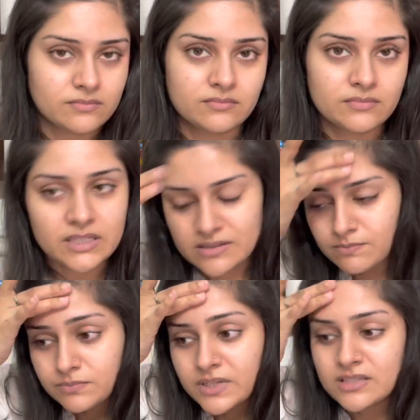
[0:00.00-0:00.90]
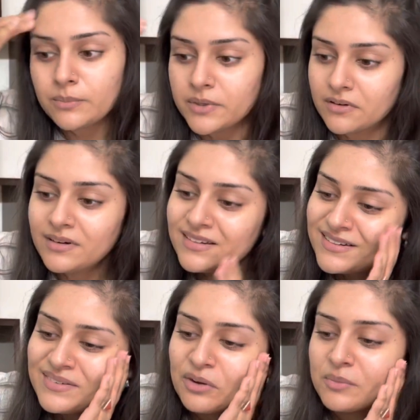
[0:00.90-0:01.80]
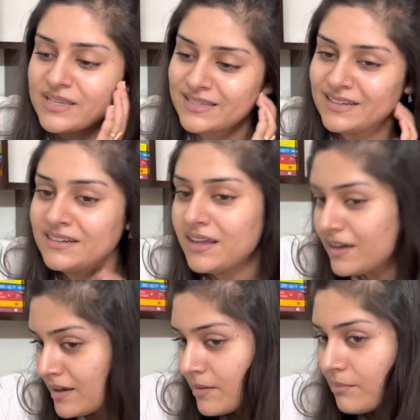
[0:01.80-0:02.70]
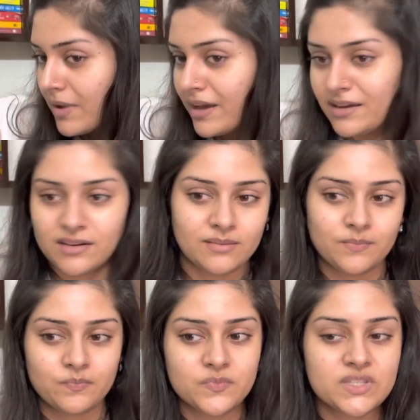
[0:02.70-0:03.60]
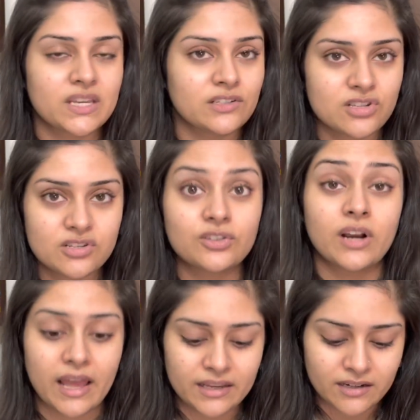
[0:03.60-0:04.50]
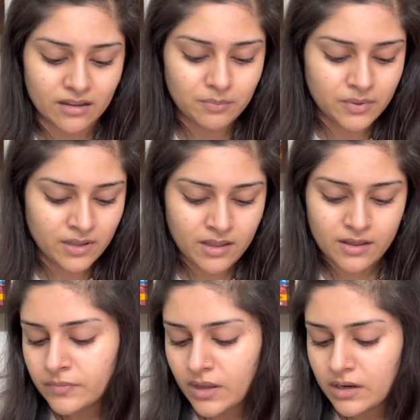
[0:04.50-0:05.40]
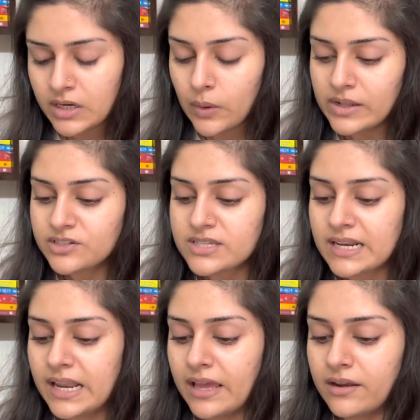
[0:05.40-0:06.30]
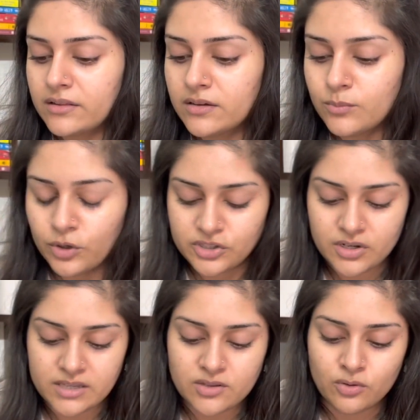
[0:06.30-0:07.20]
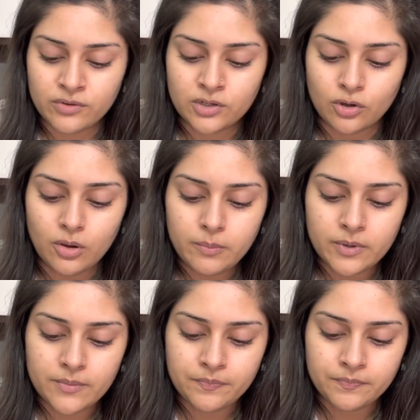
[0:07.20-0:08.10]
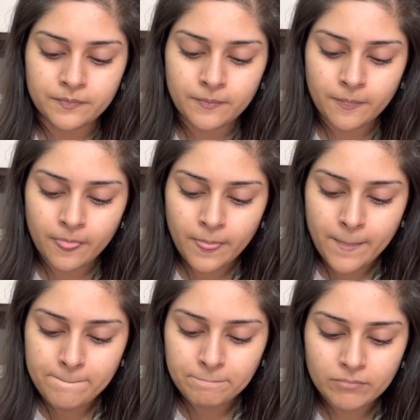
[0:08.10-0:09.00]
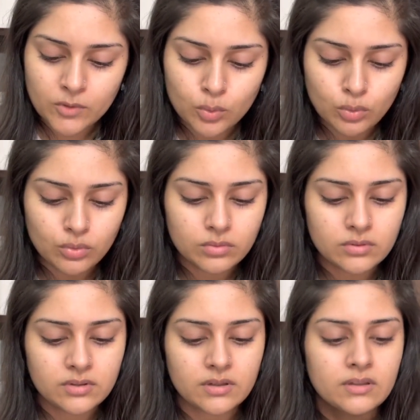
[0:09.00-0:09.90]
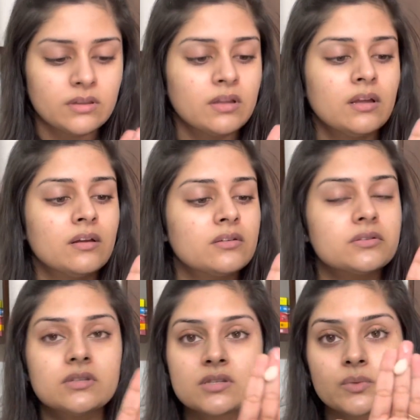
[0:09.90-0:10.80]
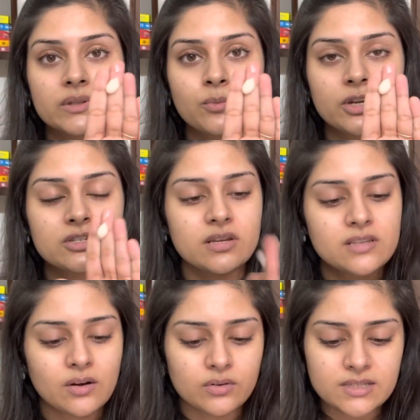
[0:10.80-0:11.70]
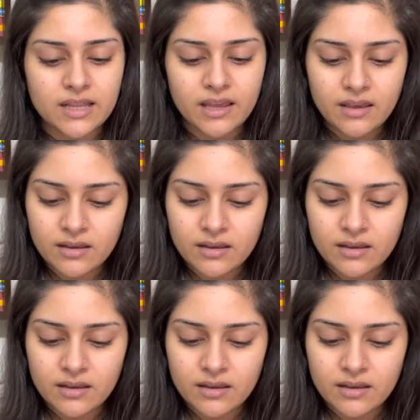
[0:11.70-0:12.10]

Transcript: it's disappeared on my skin. My skin just drank it up. Now I'll just layer the moisturizer over top. Ooh, this is what the moisturizer looks like.